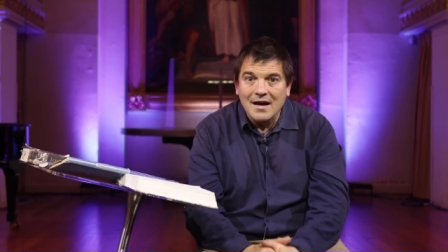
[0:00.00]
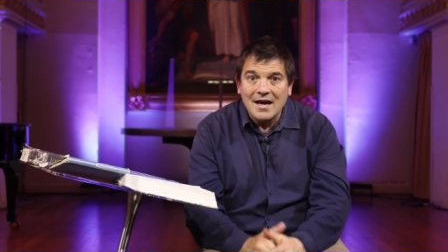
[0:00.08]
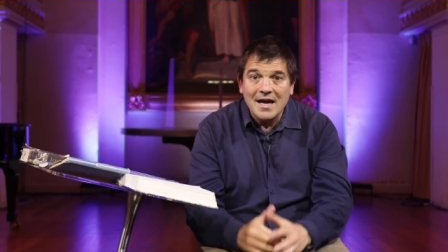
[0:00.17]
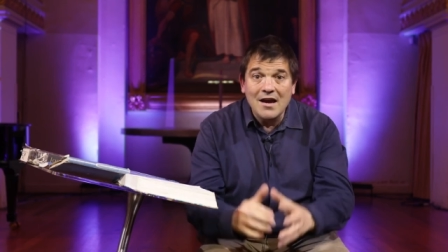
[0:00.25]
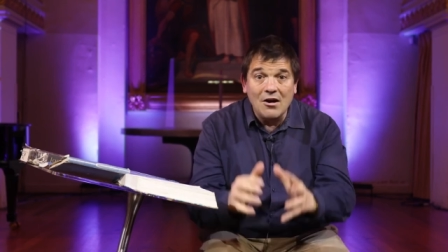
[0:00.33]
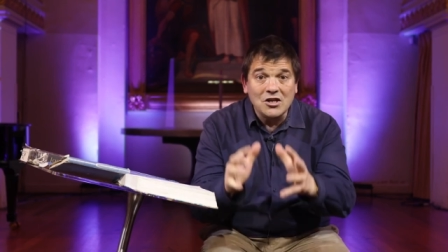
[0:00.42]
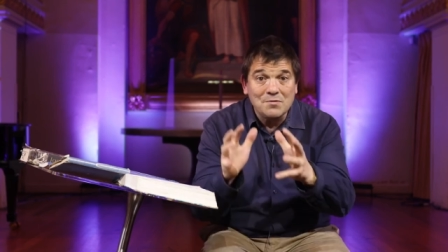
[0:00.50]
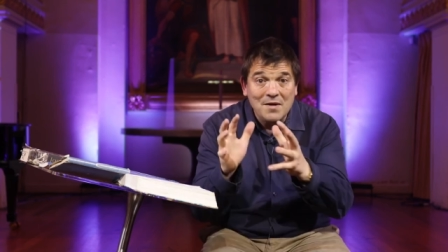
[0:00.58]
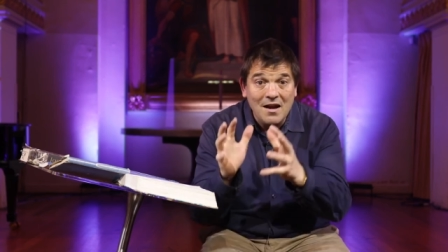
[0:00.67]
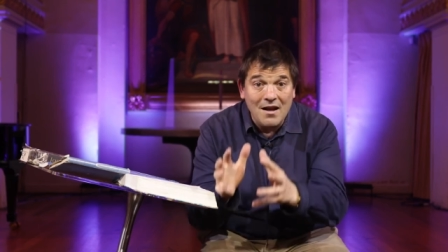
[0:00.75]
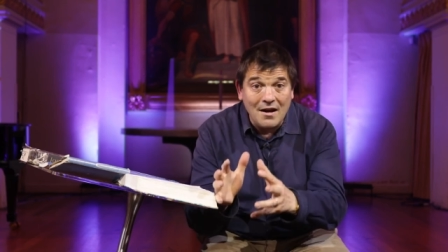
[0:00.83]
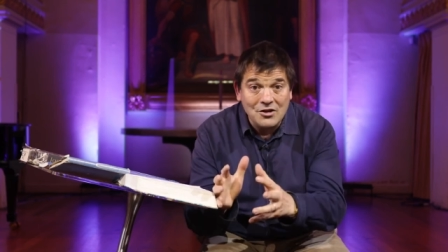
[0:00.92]
He asked me
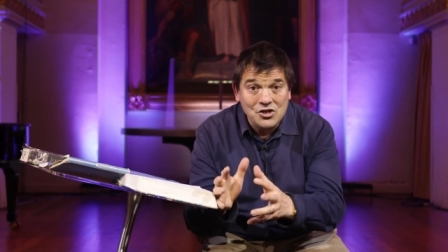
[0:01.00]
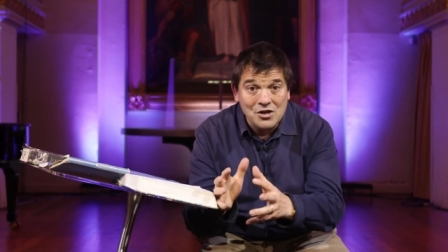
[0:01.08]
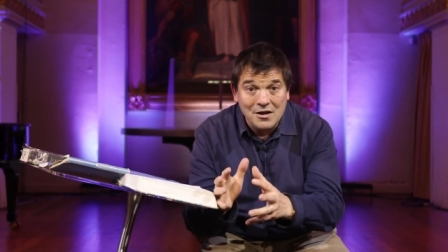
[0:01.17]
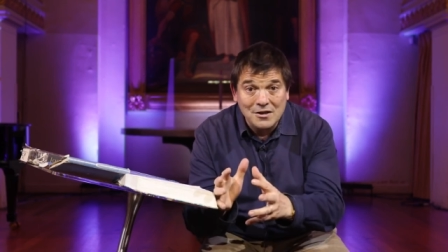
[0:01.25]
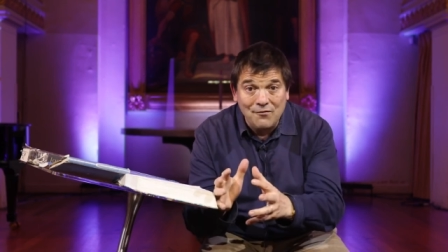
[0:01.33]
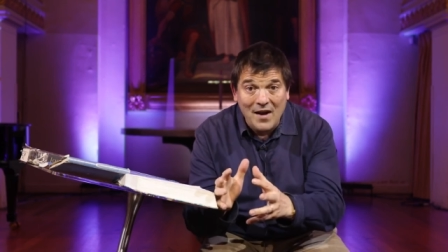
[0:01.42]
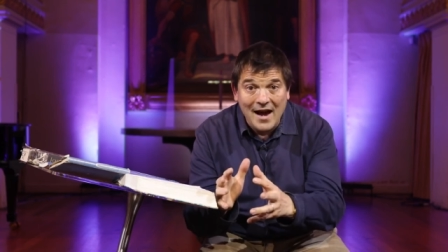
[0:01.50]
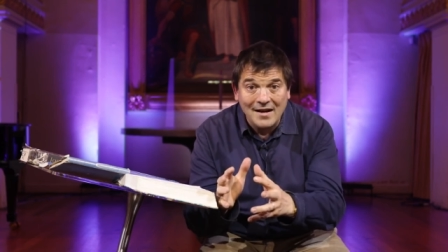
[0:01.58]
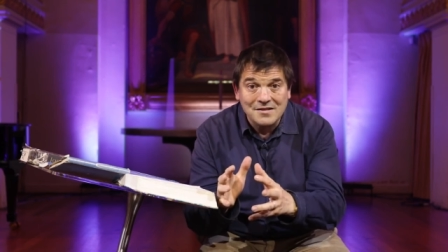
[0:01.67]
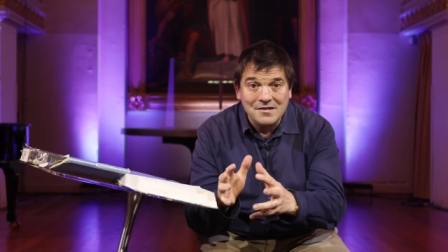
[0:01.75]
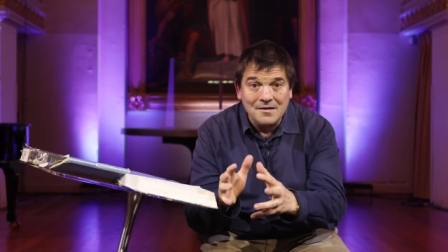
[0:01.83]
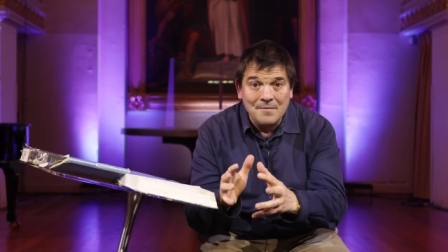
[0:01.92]
to lunch at his
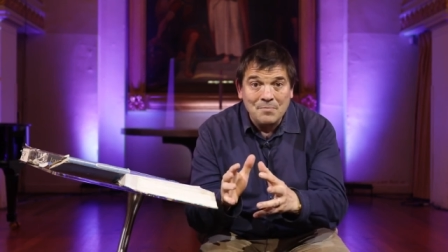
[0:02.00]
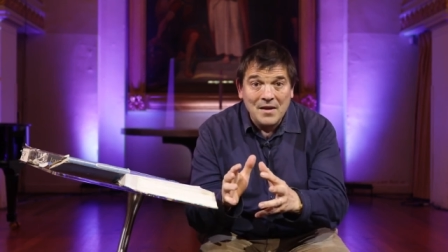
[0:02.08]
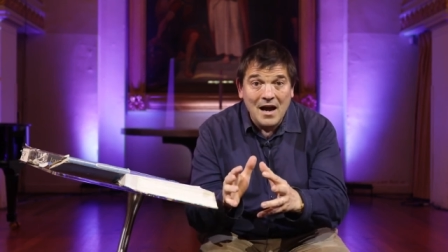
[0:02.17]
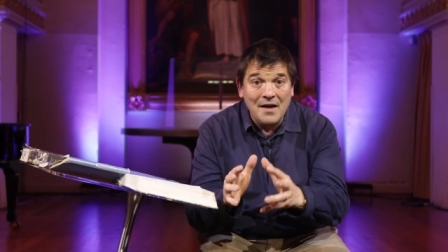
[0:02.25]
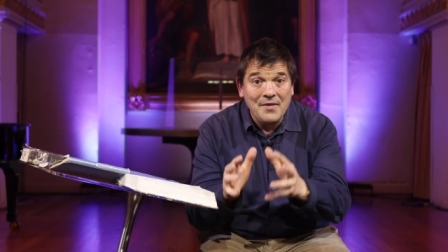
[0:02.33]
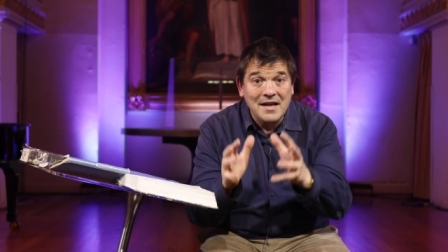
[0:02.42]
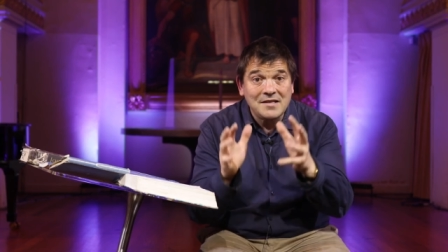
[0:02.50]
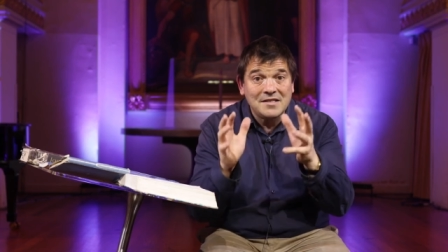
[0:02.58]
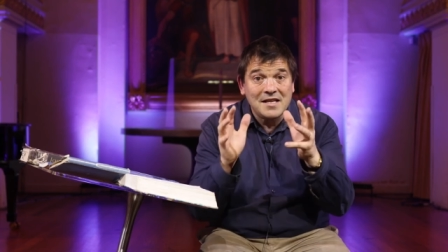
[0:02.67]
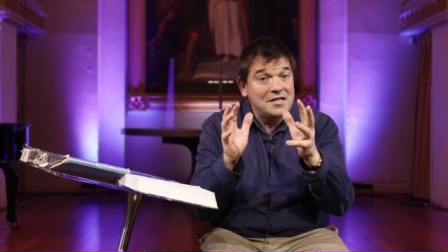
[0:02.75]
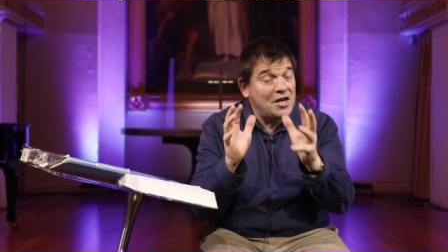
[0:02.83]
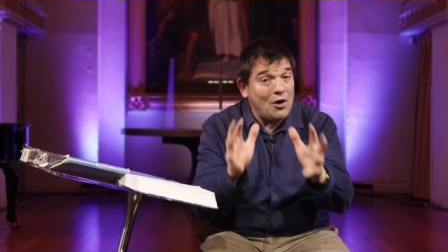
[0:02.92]
flat and then
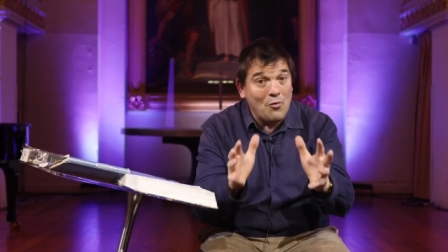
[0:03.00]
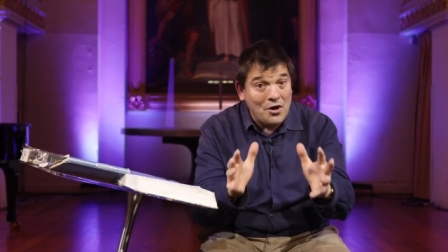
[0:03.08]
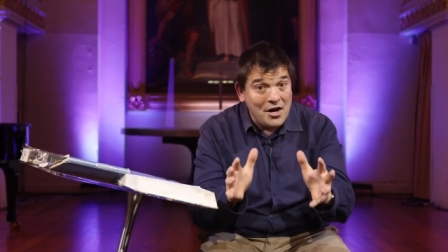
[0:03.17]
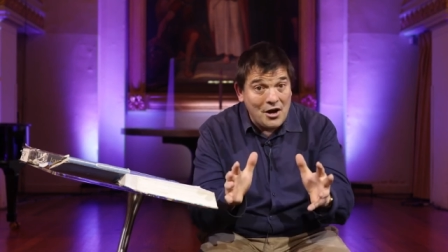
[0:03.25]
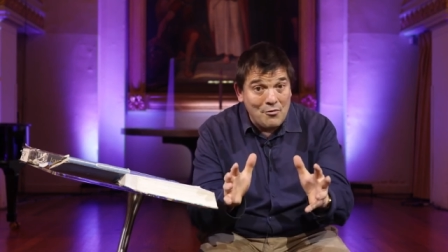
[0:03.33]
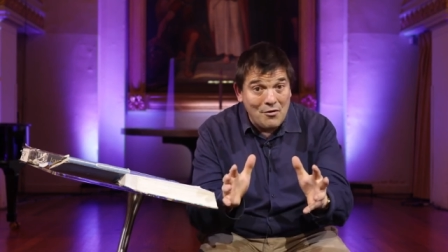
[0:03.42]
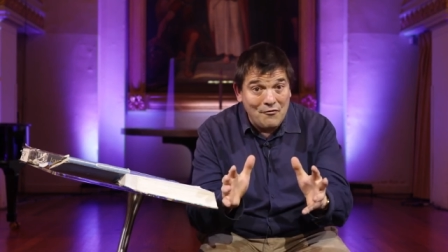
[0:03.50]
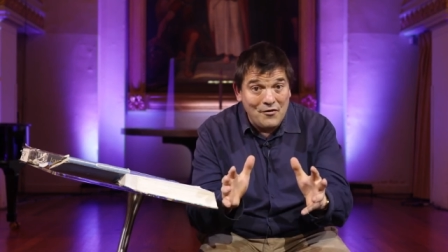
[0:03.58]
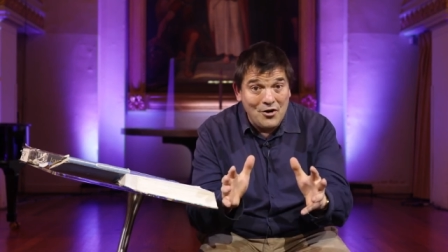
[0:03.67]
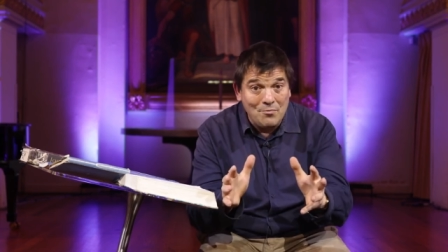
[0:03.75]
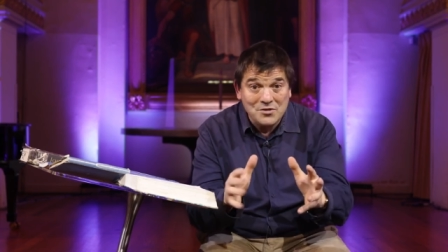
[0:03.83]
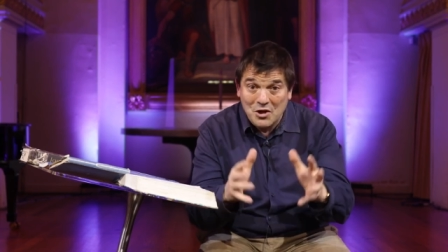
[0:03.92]
said, did I want to go to a
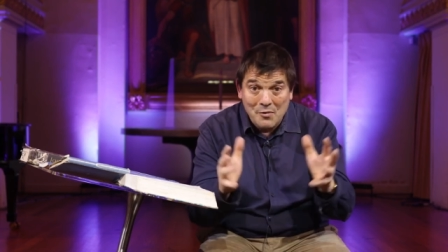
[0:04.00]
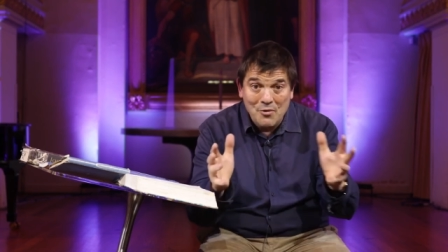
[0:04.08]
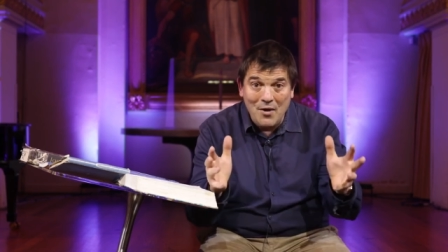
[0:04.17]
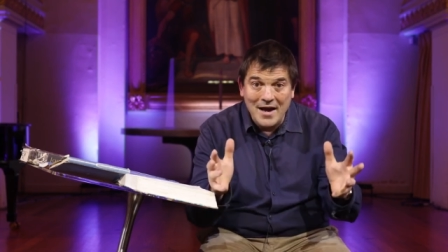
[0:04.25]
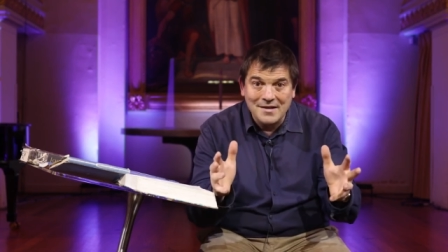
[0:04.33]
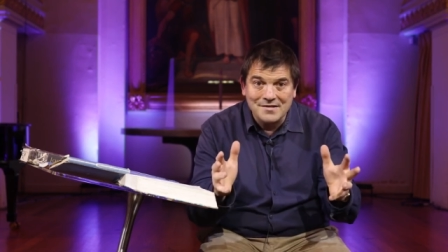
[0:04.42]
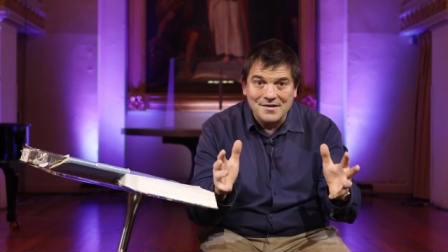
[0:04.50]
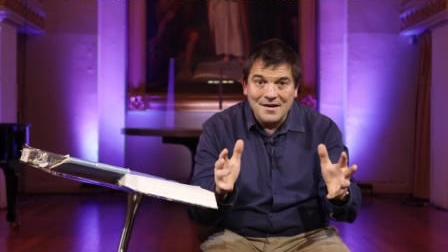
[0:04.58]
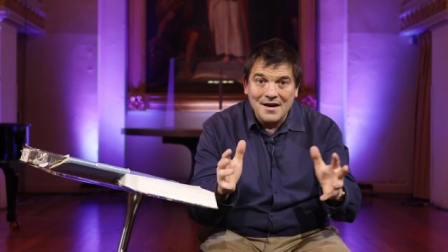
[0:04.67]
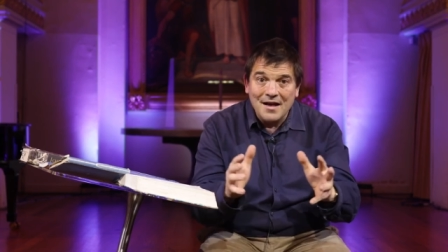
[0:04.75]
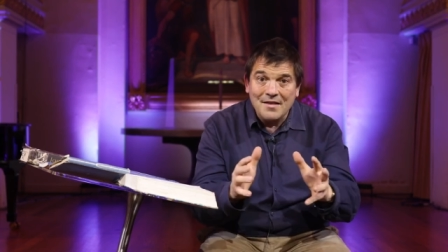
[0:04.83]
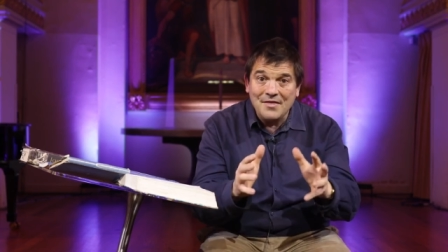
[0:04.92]
film? So we went.
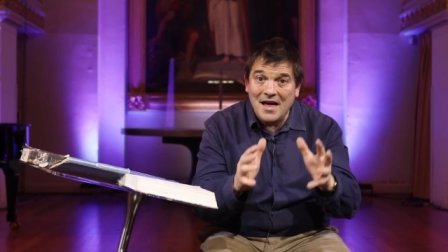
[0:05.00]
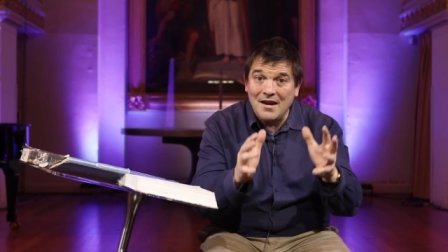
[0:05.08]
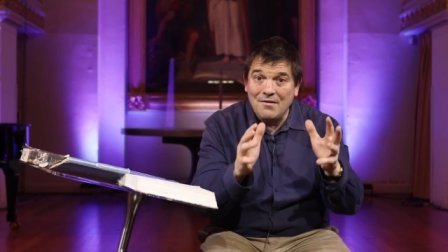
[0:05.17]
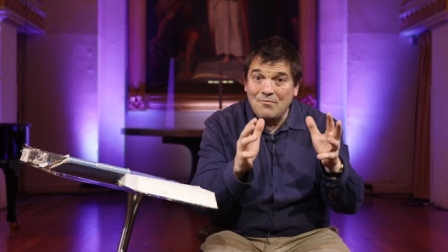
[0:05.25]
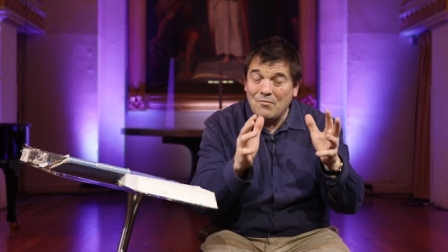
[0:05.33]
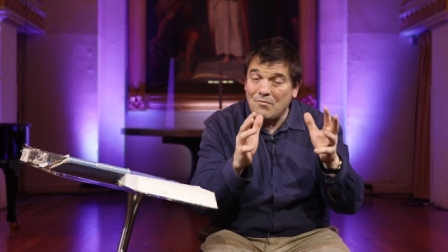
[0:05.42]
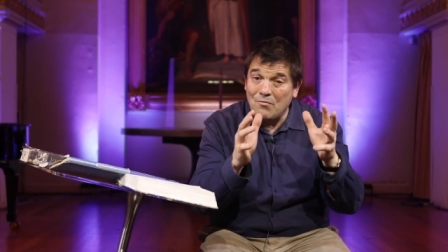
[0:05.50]
Then